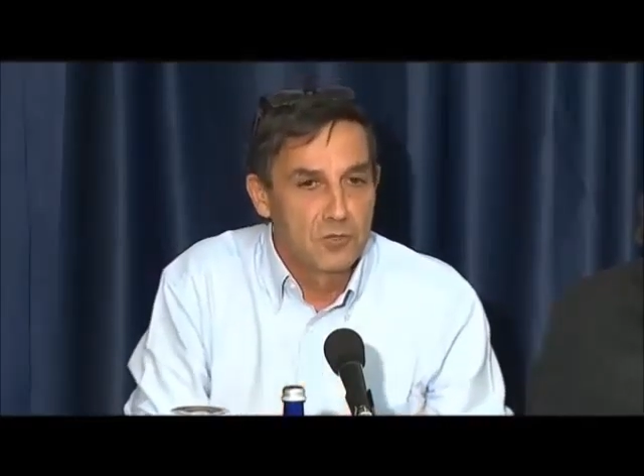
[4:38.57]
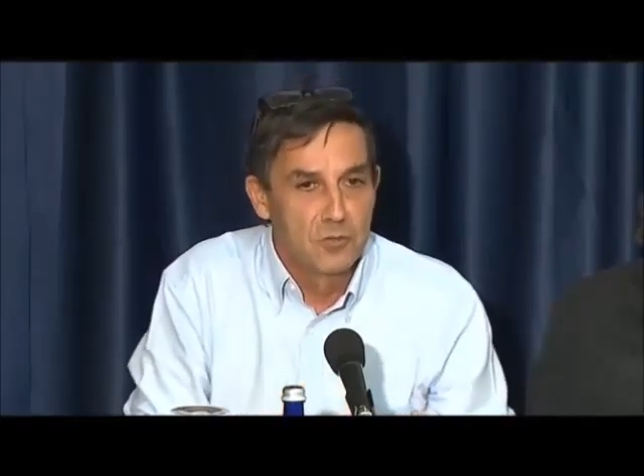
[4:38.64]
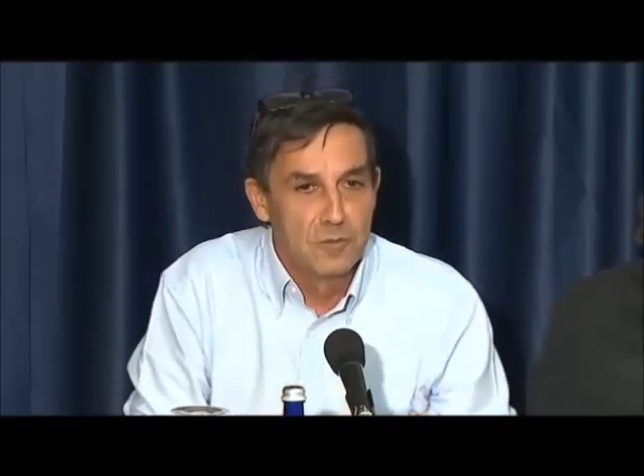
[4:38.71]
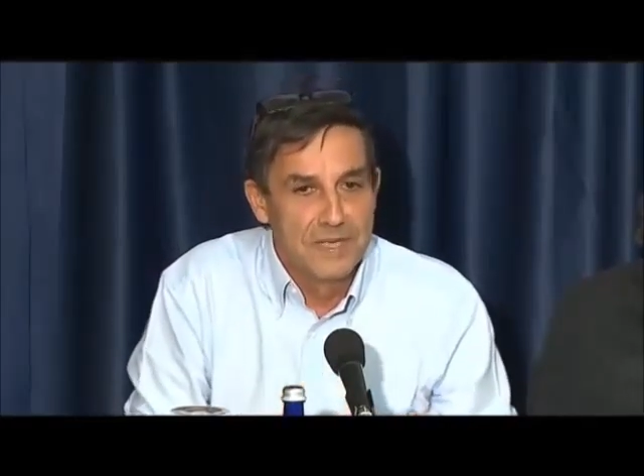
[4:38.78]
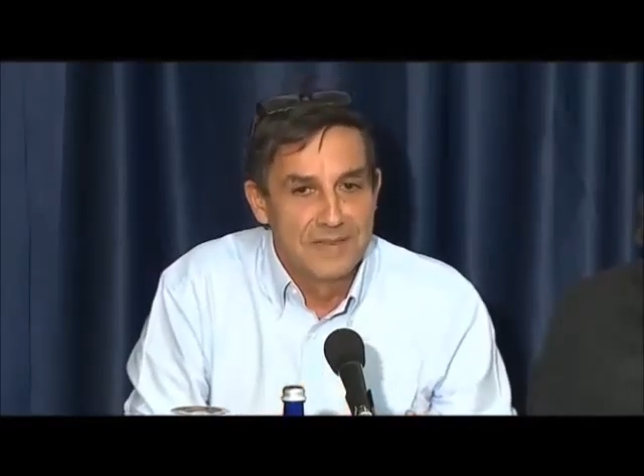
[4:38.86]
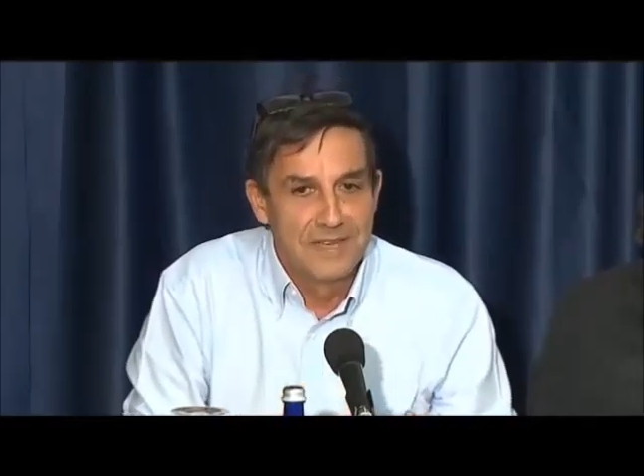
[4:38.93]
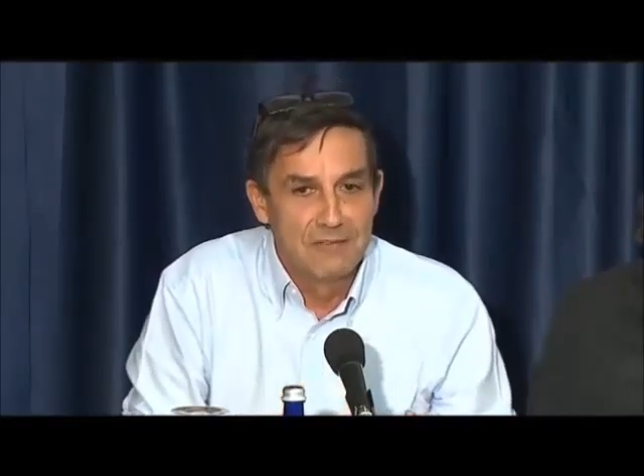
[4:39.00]
to
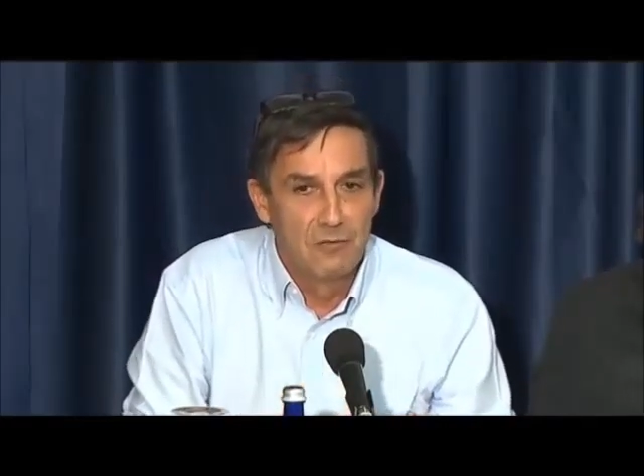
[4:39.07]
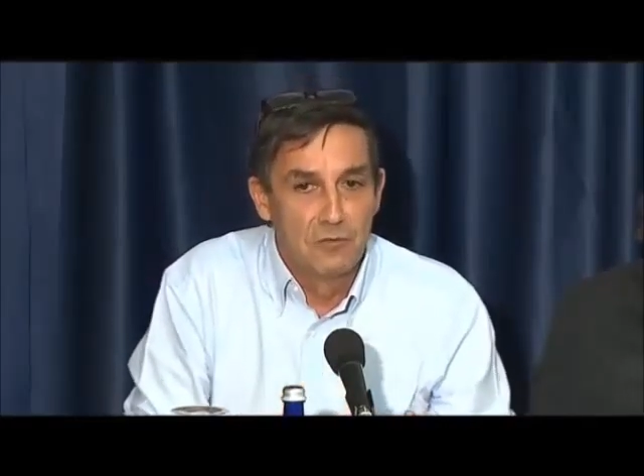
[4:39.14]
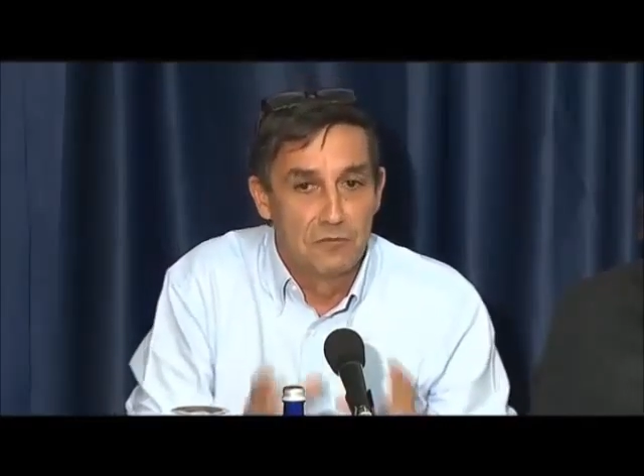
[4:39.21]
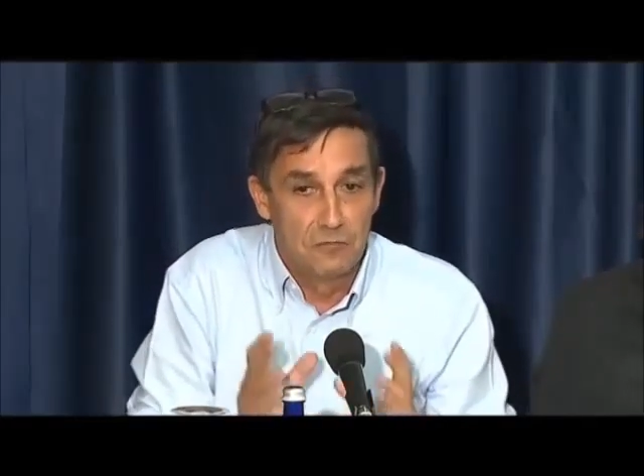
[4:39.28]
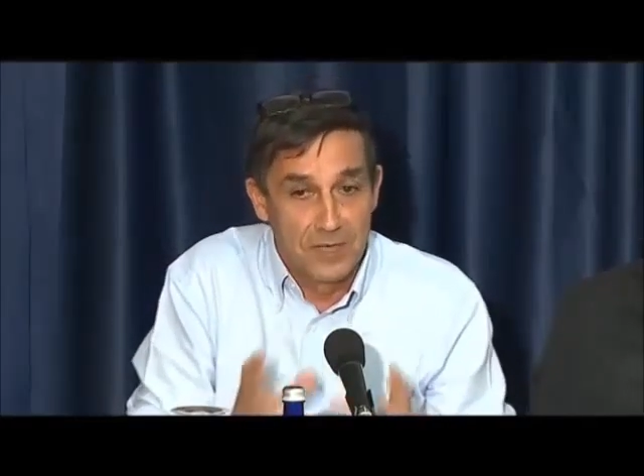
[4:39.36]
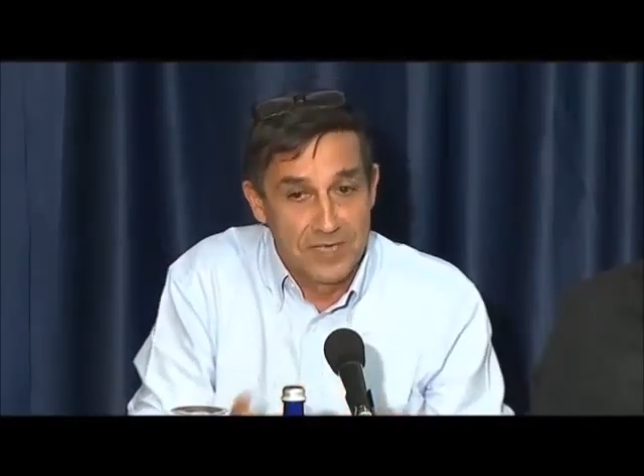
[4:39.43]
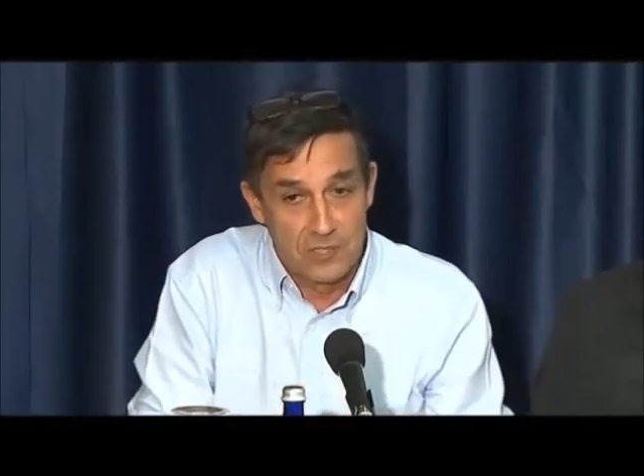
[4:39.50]
admit that the
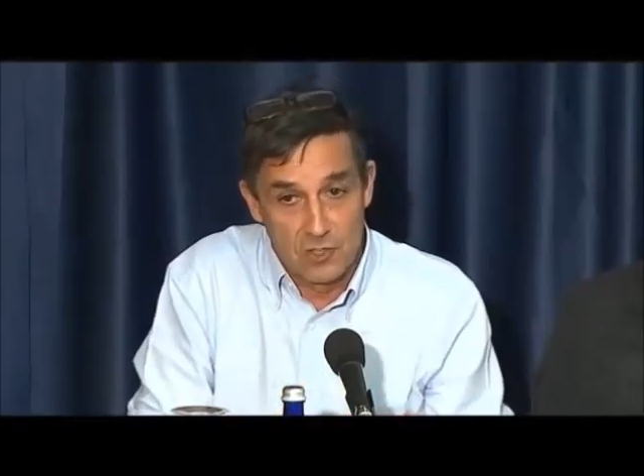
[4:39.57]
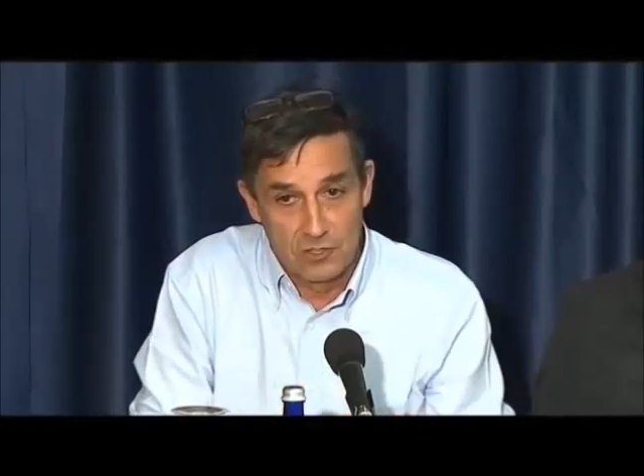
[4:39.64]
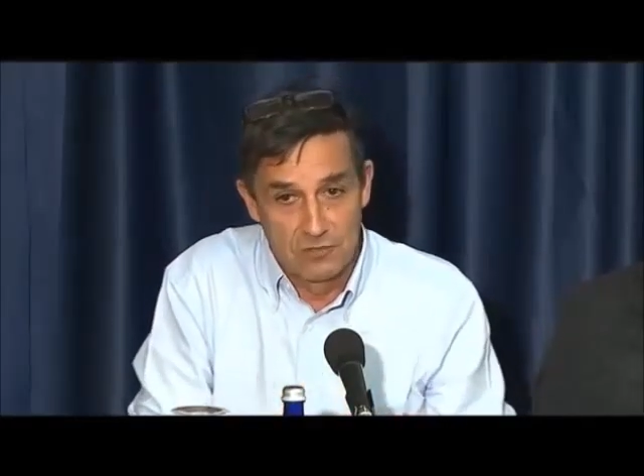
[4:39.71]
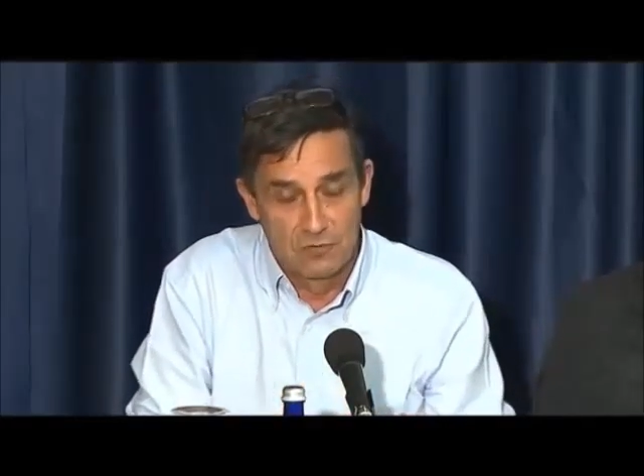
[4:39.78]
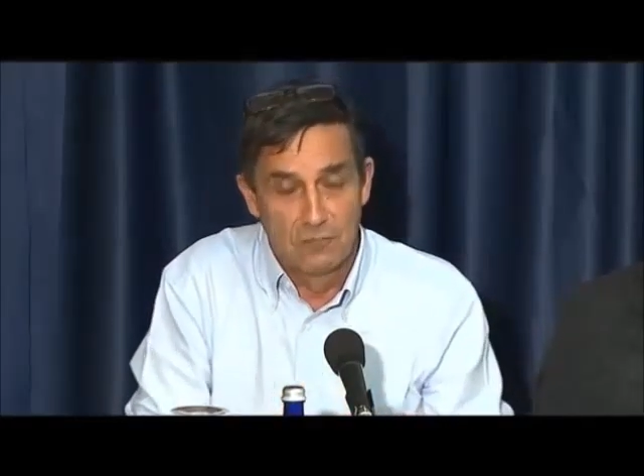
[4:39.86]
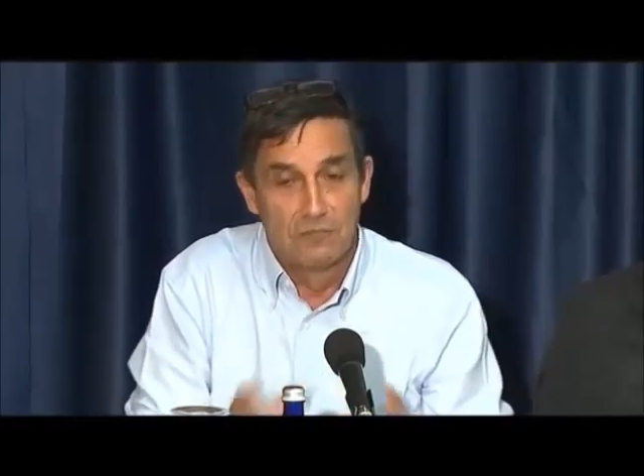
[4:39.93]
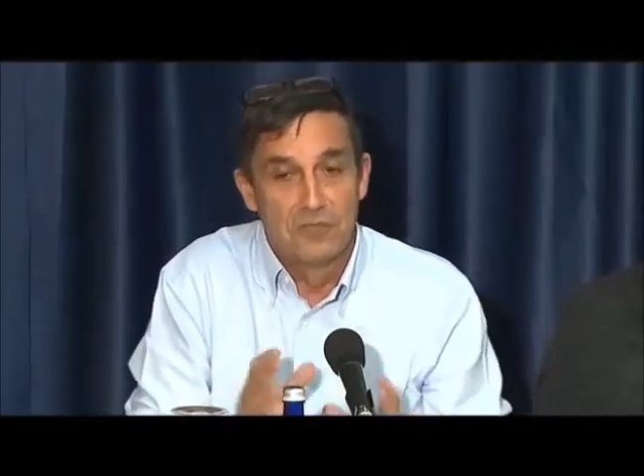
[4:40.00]
French